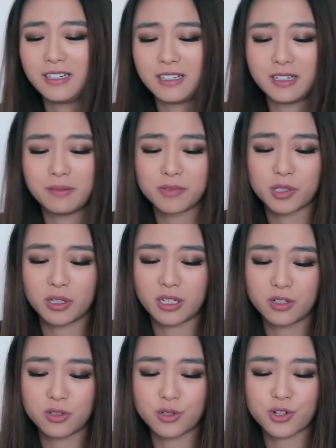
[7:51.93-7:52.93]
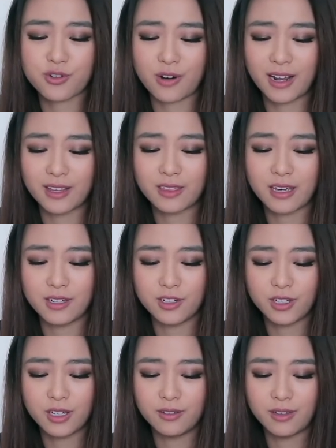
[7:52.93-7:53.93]
So you can do strength, and
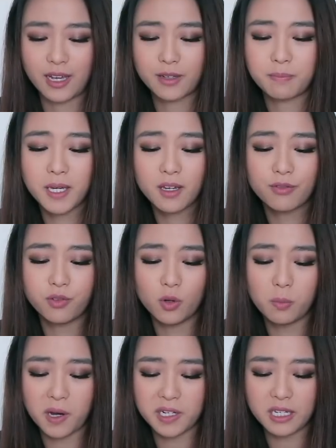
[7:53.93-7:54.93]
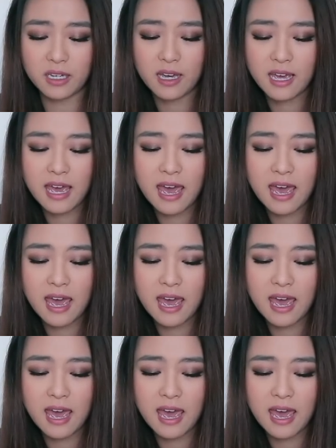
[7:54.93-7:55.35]
you can like pick full body,